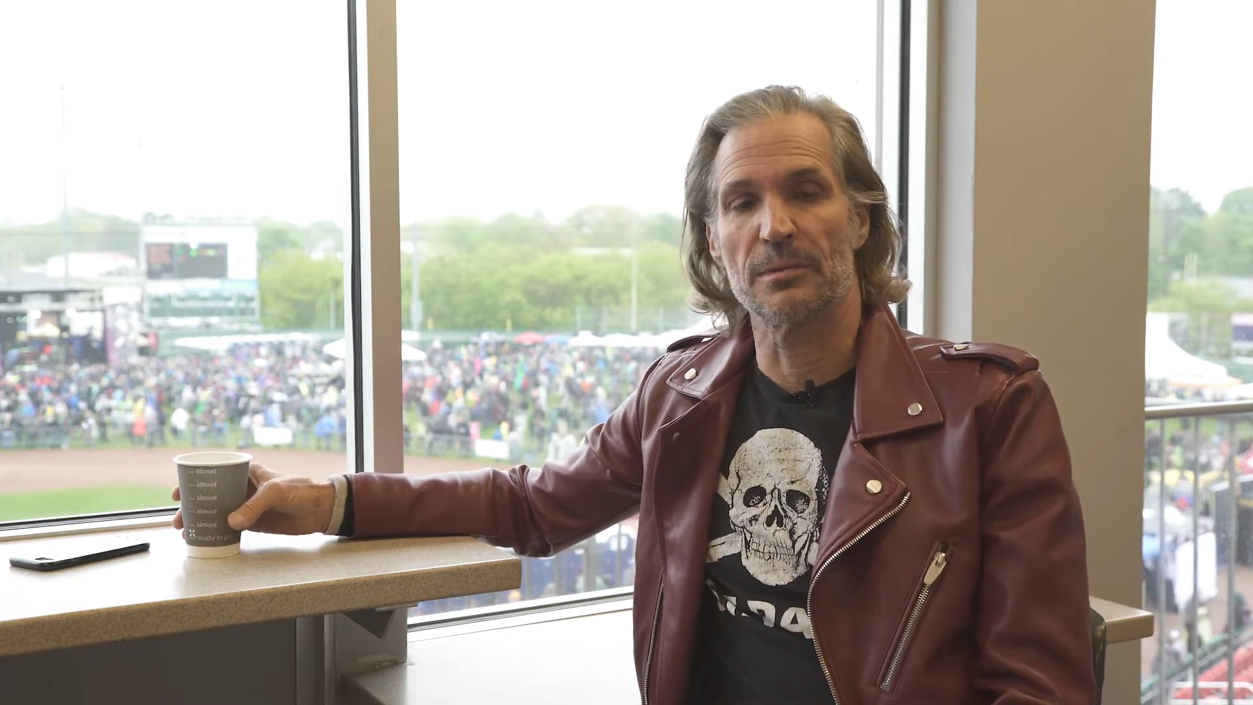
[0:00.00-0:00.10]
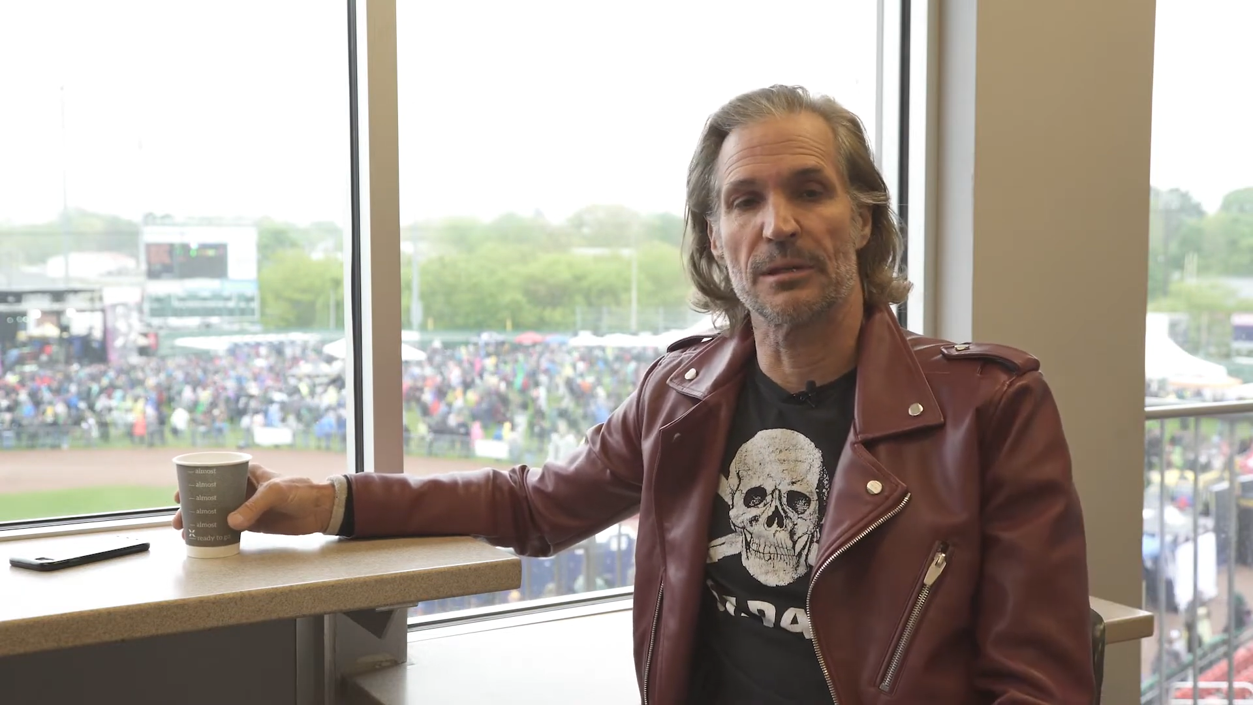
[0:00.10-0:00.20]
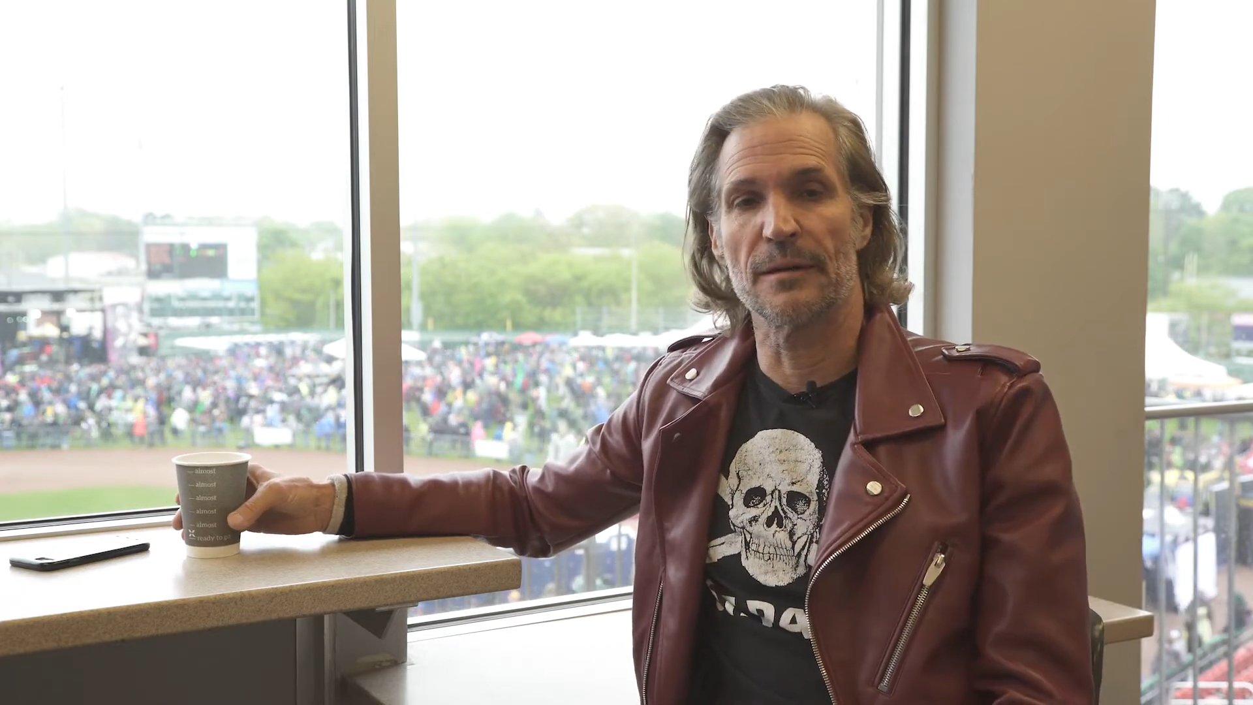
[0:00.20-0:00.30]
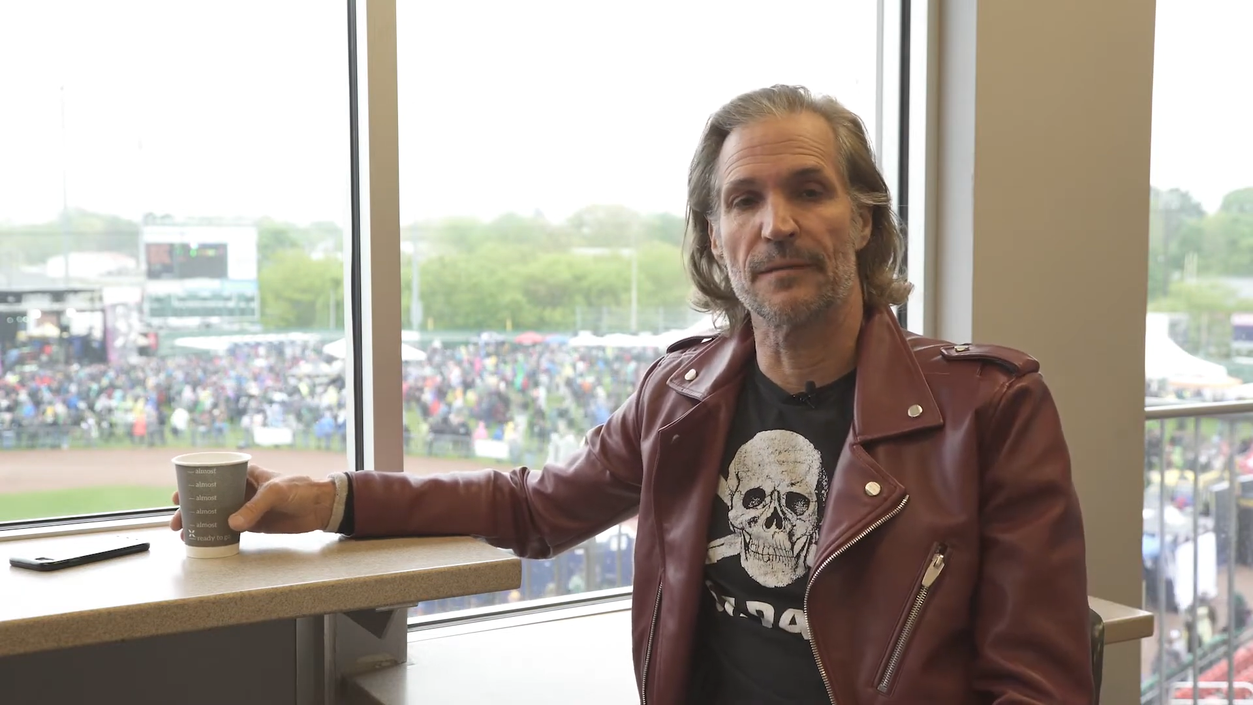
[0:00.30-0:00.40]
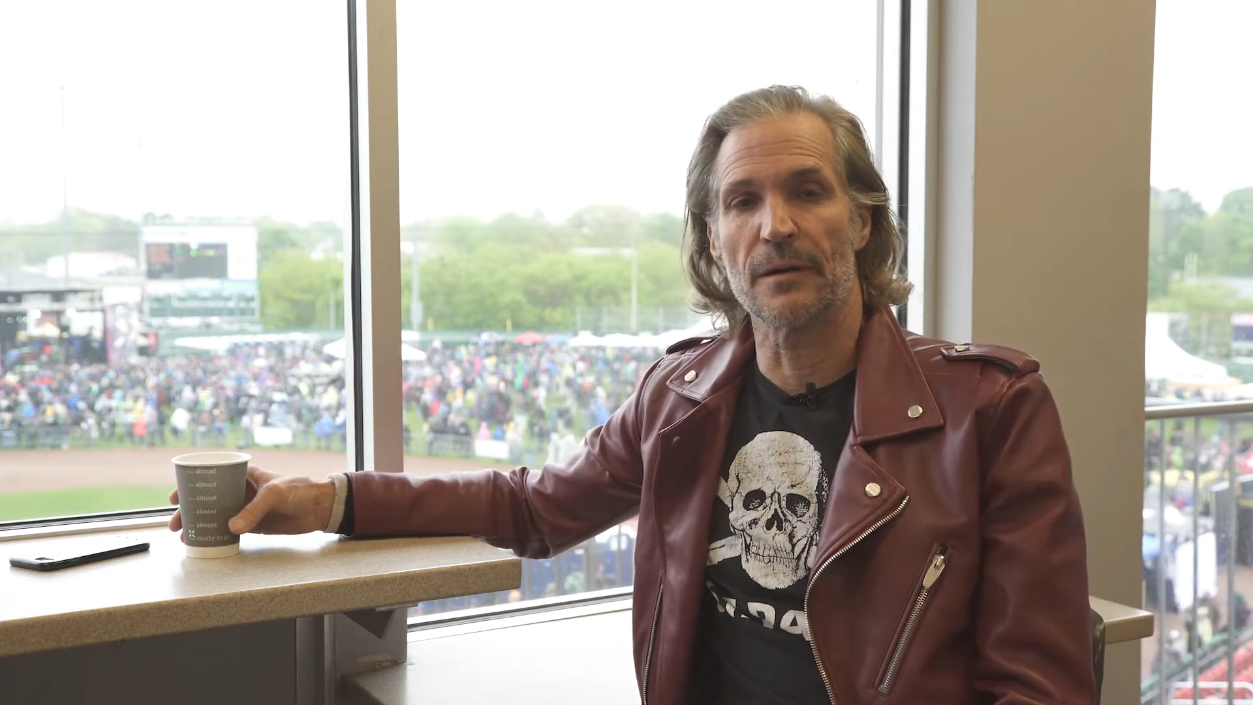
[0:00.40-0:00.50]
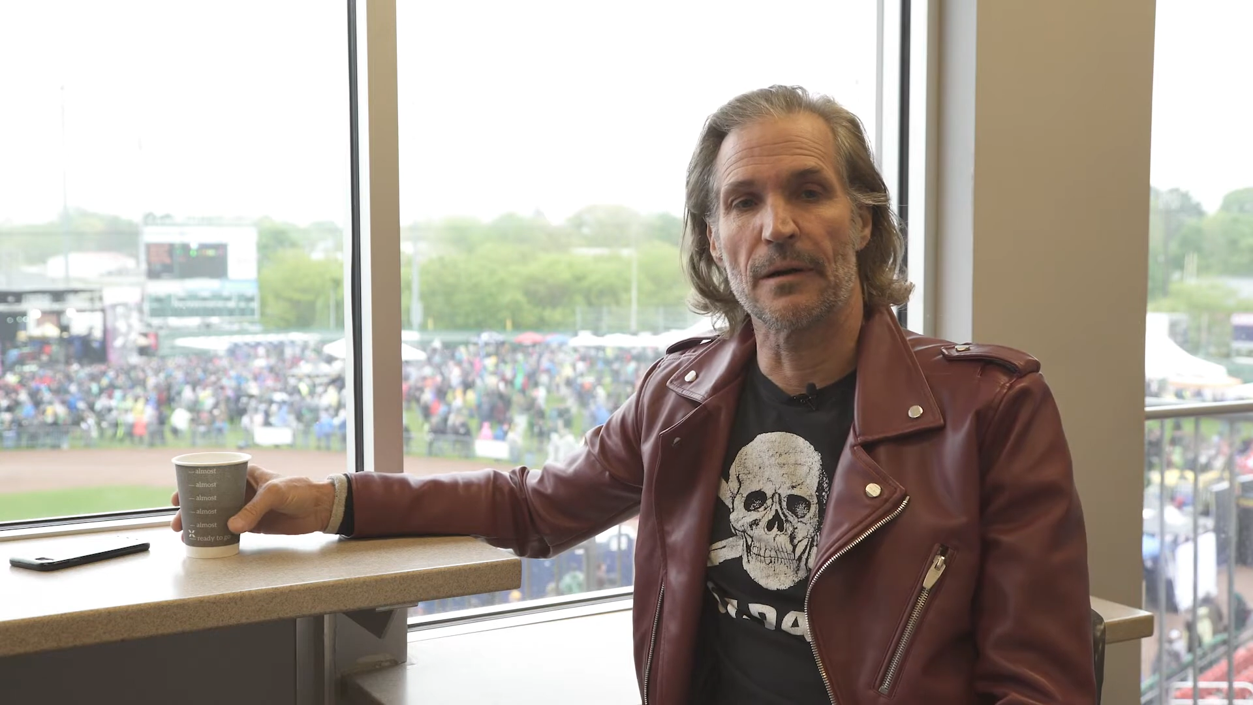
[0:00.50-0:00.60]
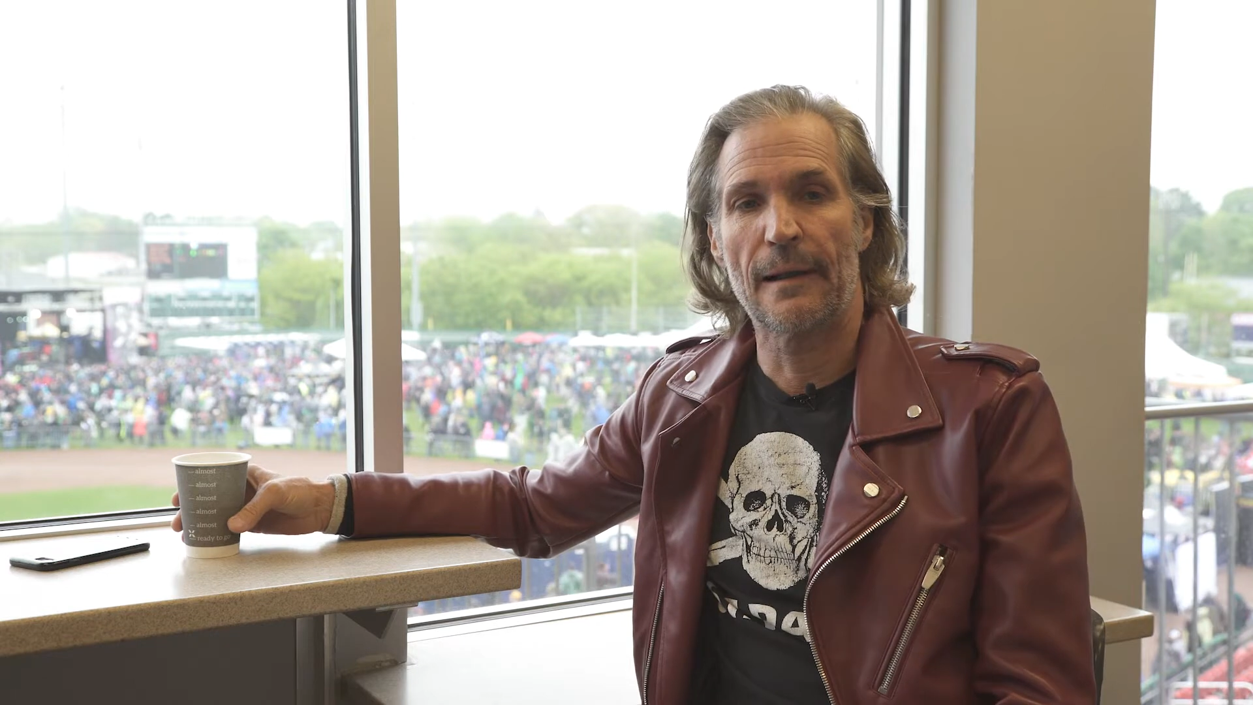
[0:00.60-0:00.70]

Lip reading: Suffer.